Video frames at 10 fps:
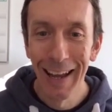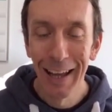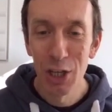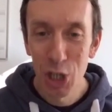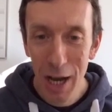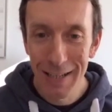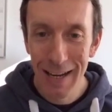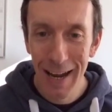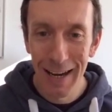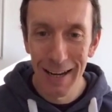
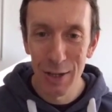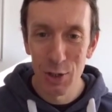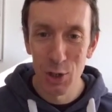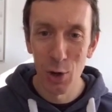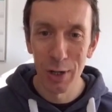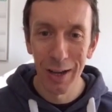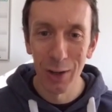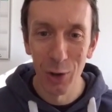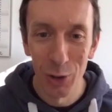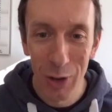Shareden has joined.
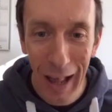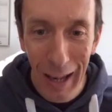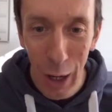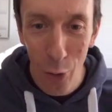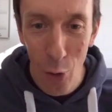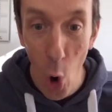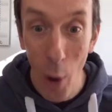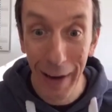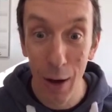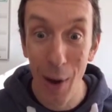Kondala
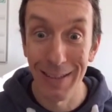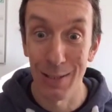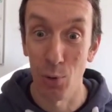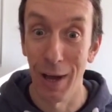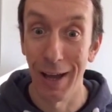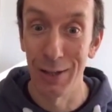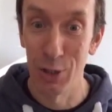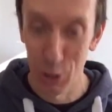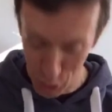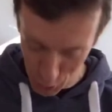Roakawatawa has
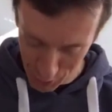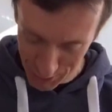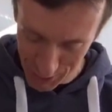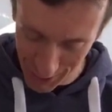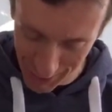just joined. So